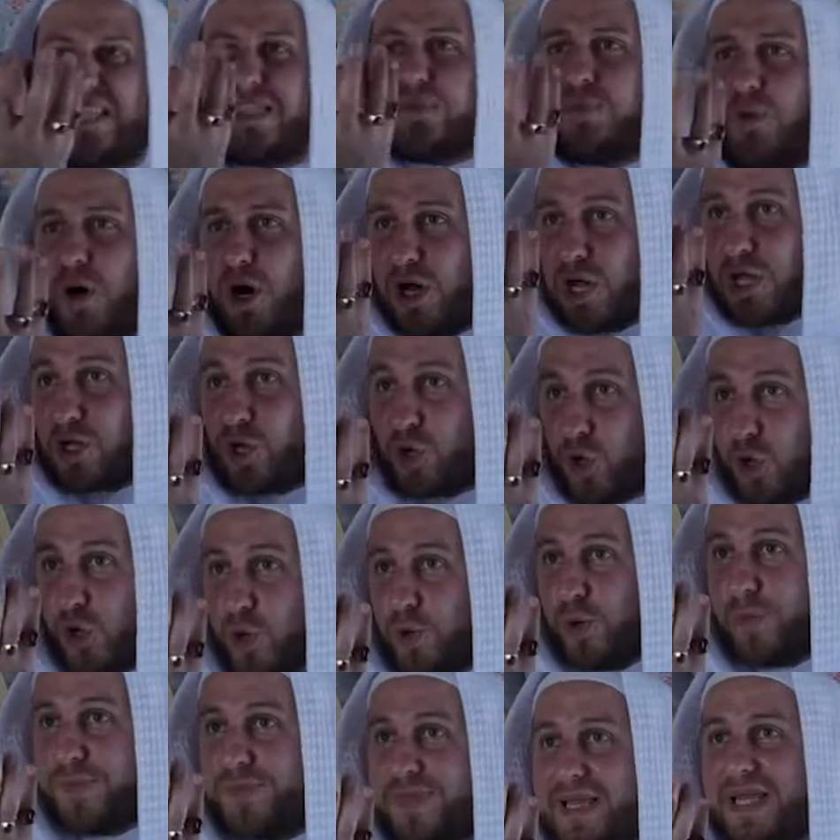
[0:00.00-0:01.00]
small
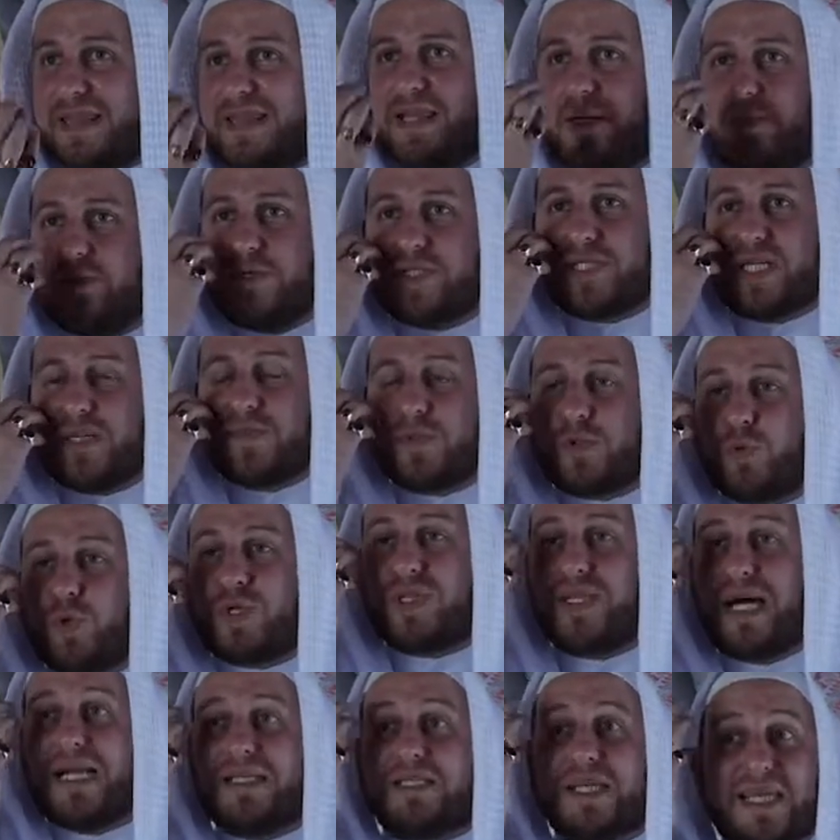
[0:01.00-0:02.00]
group that the Muslims would not